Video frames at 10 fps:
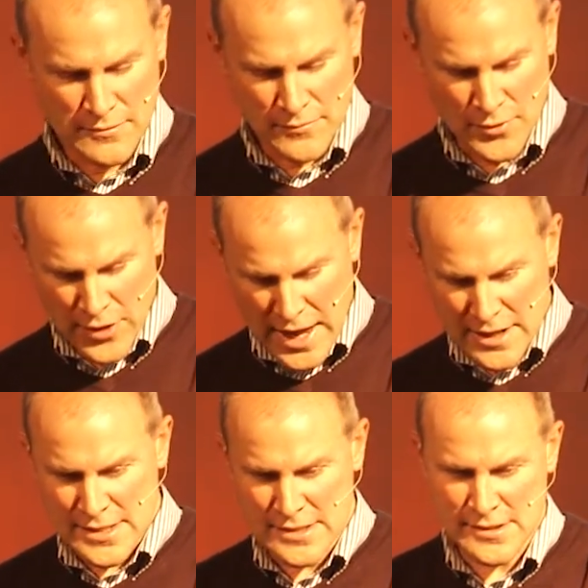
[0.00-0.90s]
The
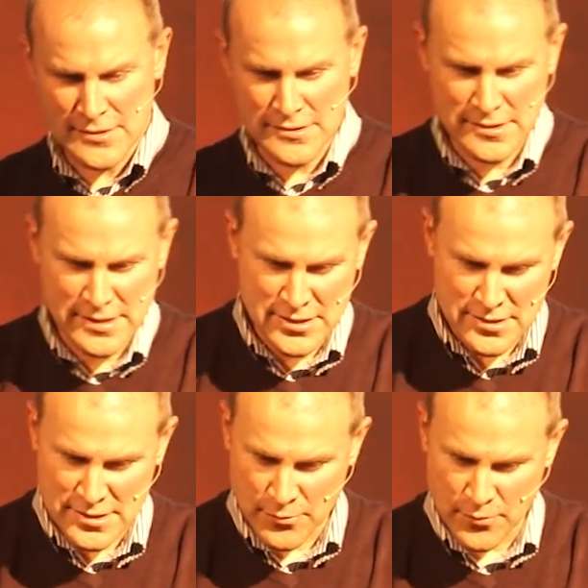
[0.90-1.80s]
reality is those
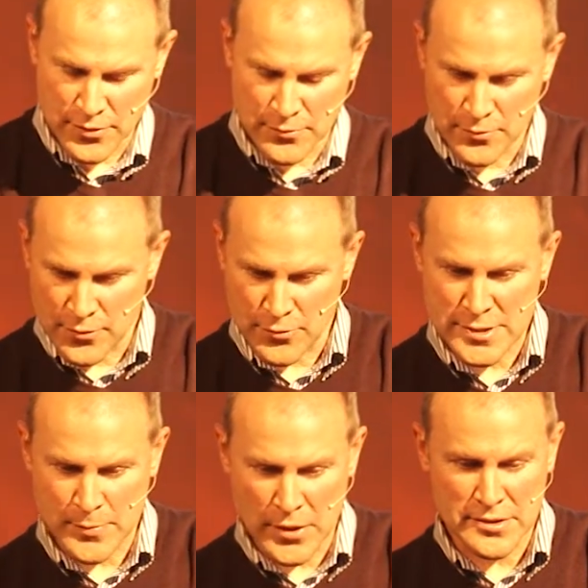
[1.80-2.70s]
decisions, the
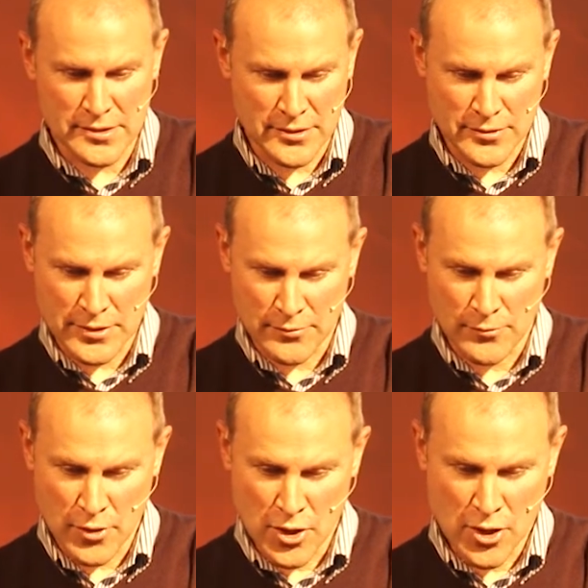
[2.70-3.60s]
response, you know, the
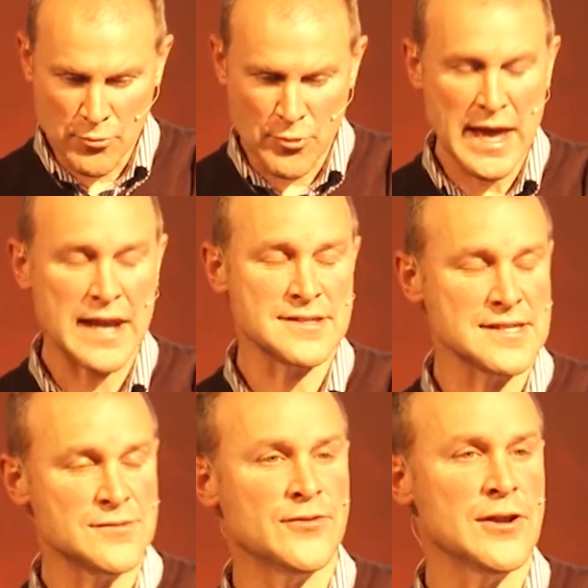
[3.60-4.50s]

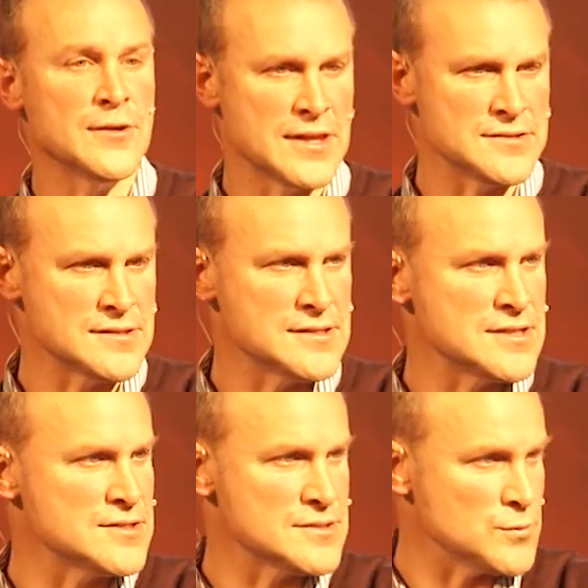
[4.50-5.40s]
realities following those
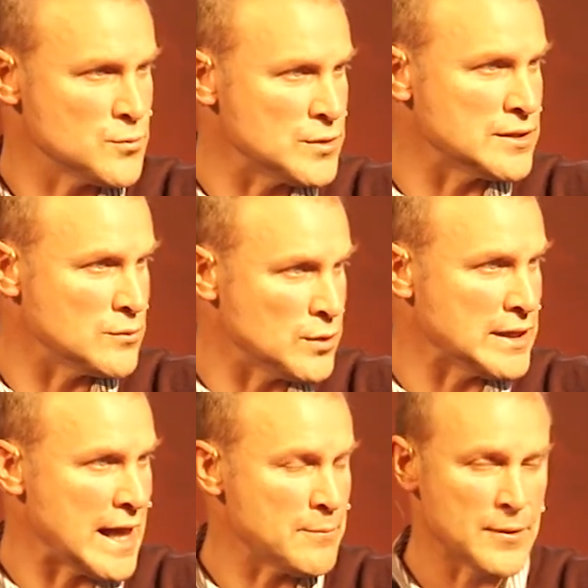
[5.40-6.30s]
decisions will
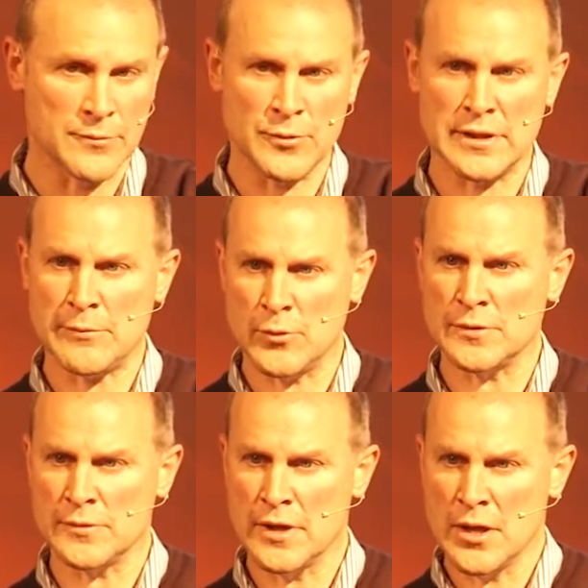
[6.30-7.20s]
happen,
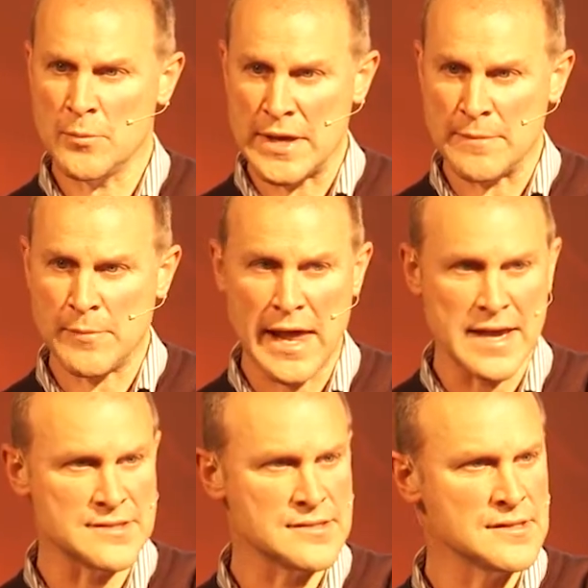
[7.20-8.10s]
will be in
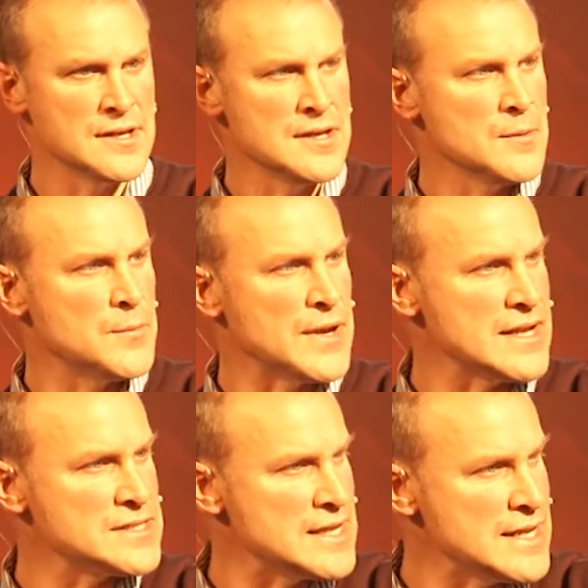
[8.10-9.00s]
place. But
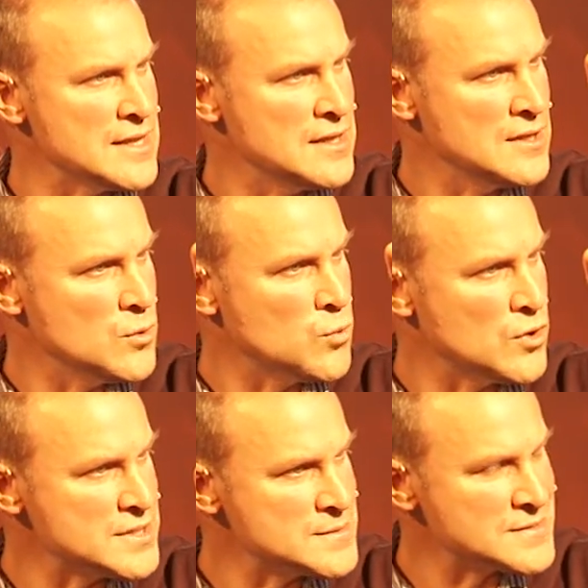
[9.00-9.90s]
actually,
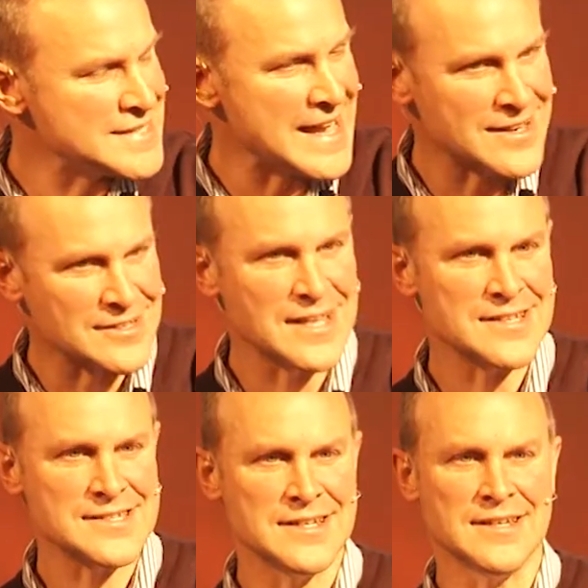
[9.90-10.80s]
what has tangled
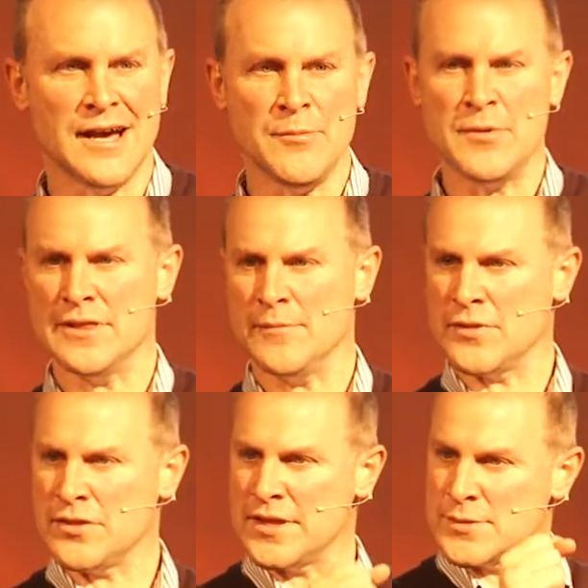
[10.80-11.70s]
us up in them,
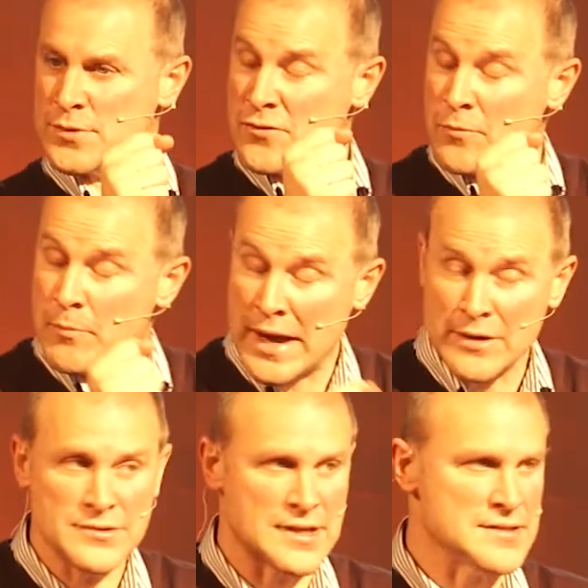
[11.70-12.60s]
the things which have
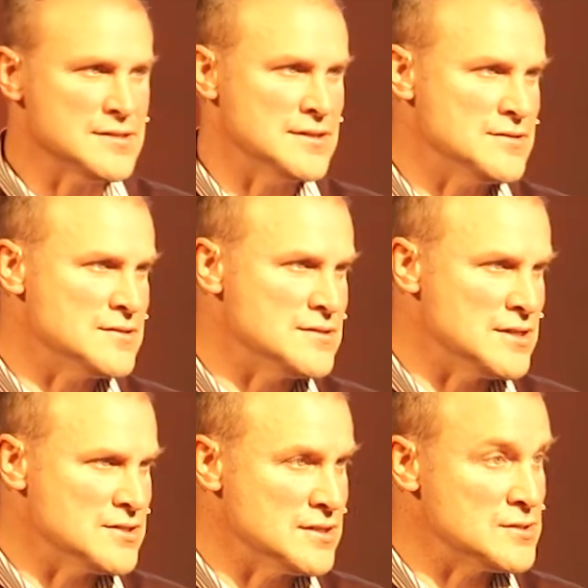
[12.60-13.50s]
bound us to those
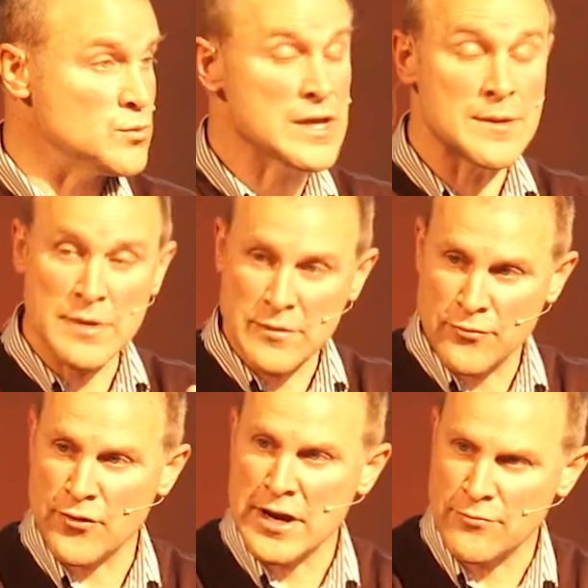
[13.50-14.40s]
decisions, we can be
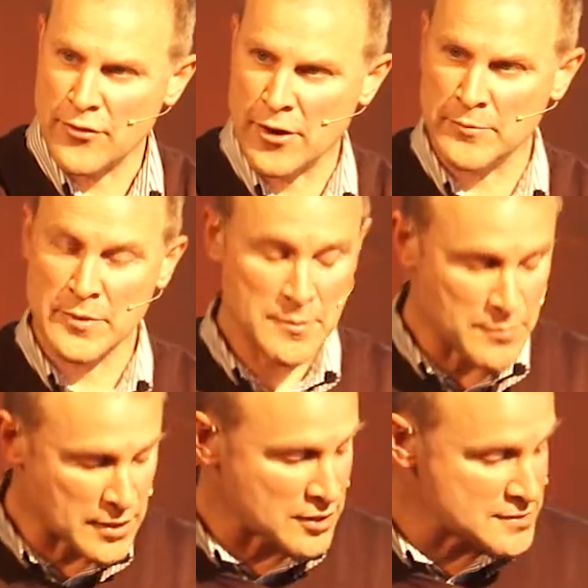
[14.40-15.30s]
free from,
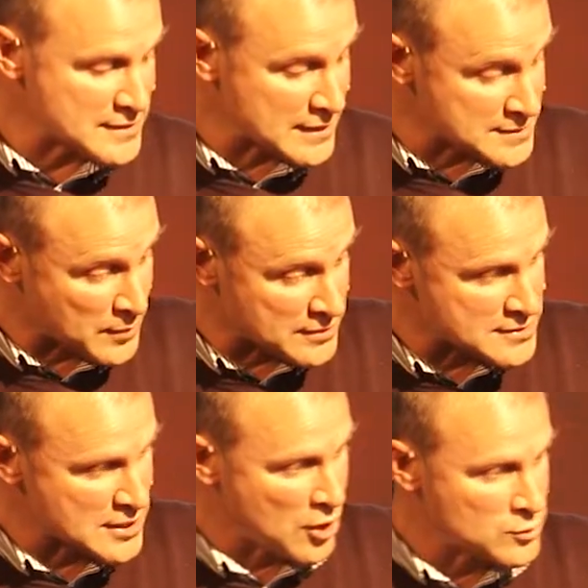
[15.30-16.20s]
because that's part of
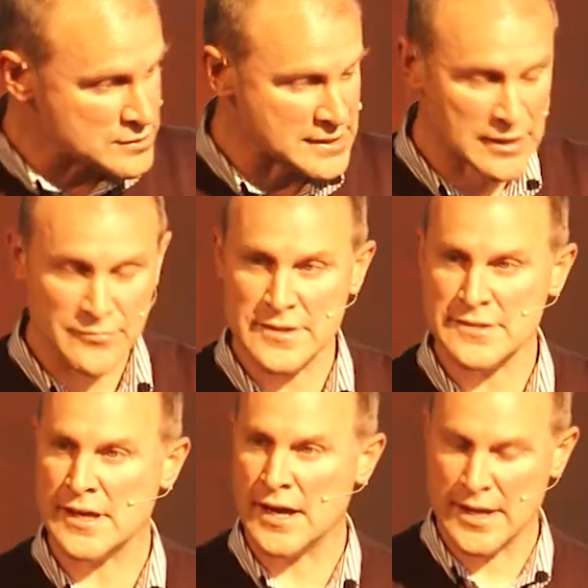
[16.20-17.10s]
the old self that's
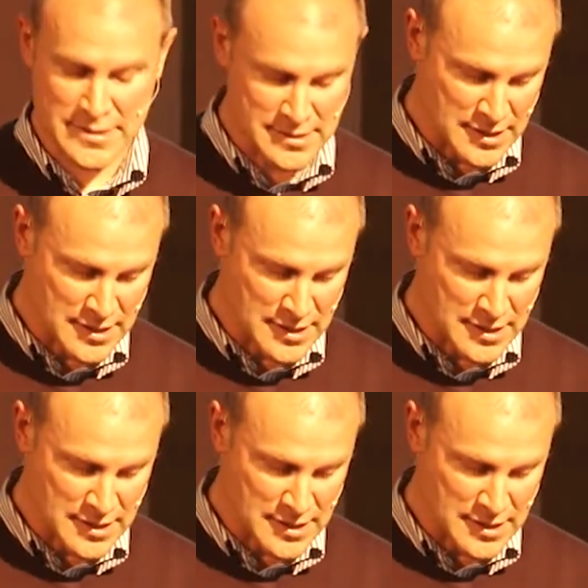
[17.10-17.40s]
died,